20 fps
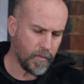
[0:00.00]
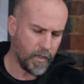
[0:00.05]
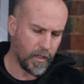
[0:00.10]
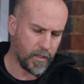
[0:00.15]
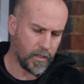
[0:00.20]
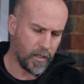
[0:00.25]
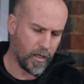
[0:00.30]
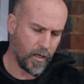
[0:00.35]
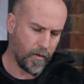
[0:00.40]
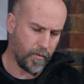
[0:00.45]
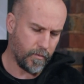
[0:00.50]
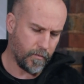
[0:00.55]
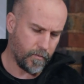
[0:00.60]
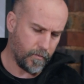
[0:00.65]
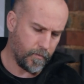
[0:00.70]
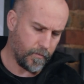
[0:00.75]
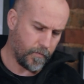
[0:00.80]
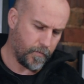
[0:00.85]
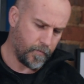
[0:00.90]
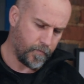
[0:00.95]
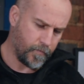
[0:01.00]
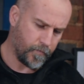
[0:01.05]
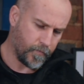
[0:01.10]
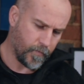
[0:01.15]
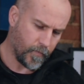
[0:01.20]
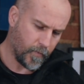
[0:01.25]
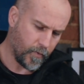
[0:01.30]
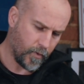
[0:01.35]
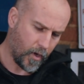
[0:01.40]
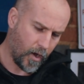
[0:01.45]
So
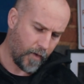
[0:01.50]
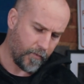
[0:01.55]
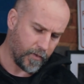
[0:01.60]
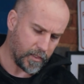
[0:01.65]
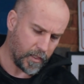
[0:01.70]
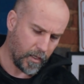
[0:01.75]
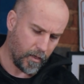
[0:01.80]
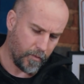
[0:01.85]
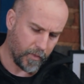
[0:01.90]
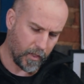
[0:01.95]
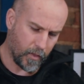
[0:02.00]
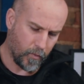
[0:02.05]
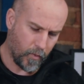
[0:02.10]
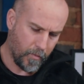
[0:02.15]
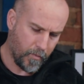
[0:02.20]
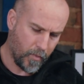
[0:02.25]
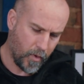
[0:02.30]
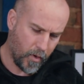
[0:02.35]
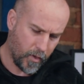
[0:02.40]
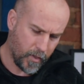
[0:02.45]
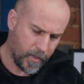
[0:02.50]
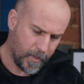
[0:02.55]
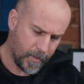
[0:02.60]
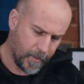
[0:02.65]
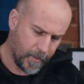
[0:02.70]
obviously I'm going to want my